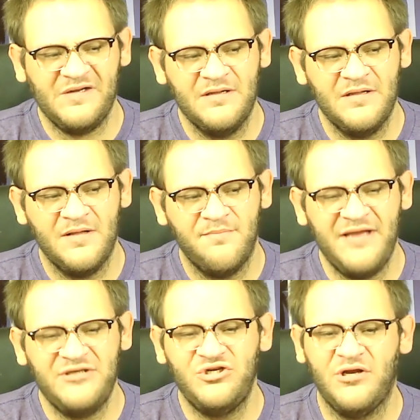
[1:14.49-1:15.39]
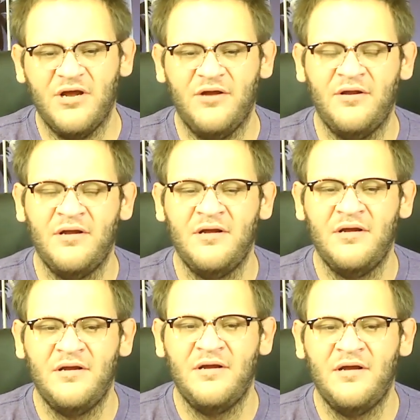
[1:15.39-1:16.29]
makes you go,
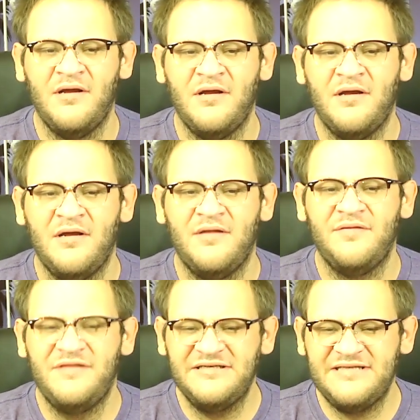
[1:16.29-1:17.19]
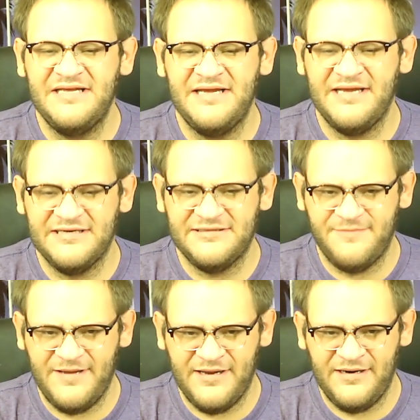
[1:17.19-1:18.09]
this thing has
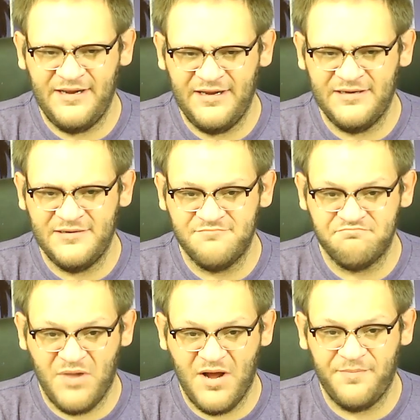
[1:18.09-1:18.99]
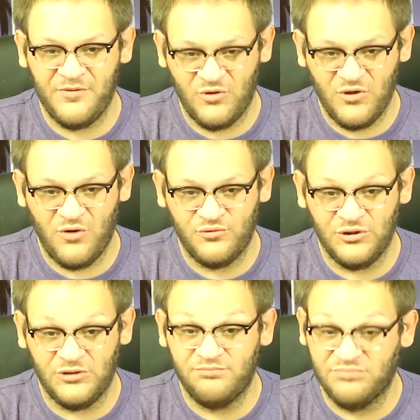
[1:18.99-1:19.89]
been in popular
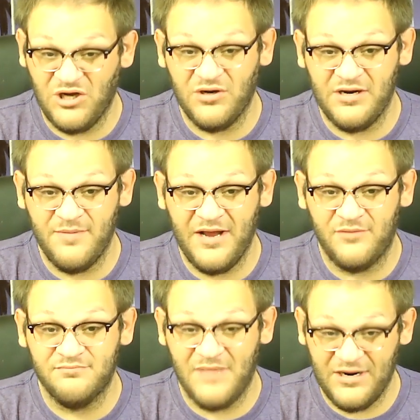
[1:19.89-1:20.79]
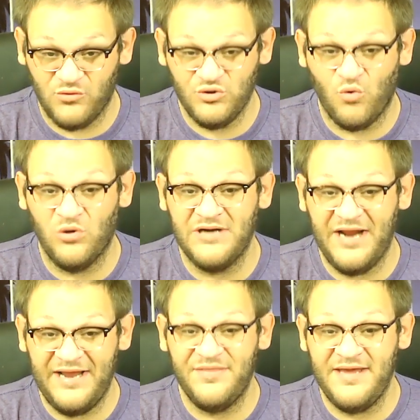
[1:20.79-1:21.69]
culture, talking about Michael Jordan
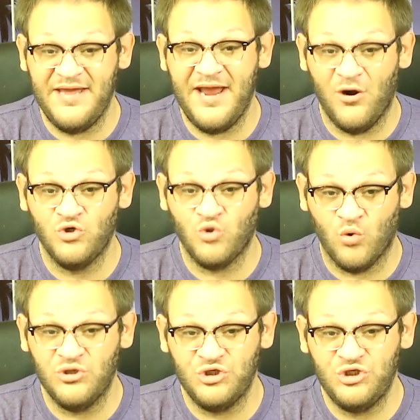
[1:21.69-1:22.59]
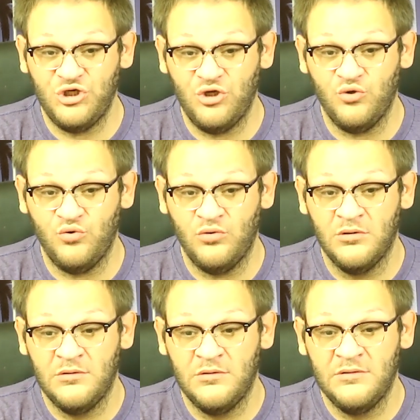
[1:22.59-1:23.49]
and the Air Jordan shoe,
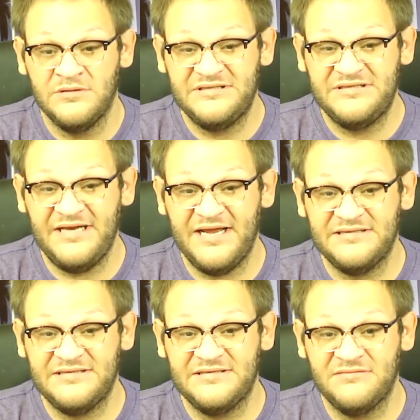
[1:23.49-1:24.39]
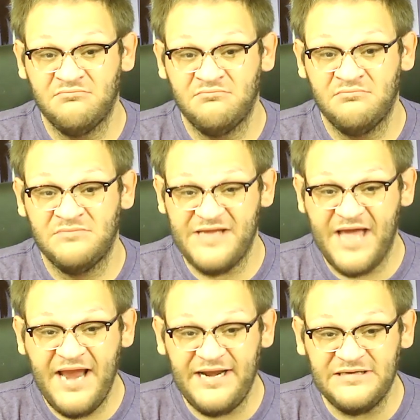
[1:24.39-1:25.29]
since the
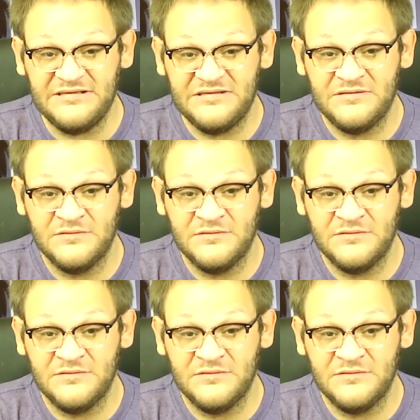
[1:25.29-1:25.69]
80s.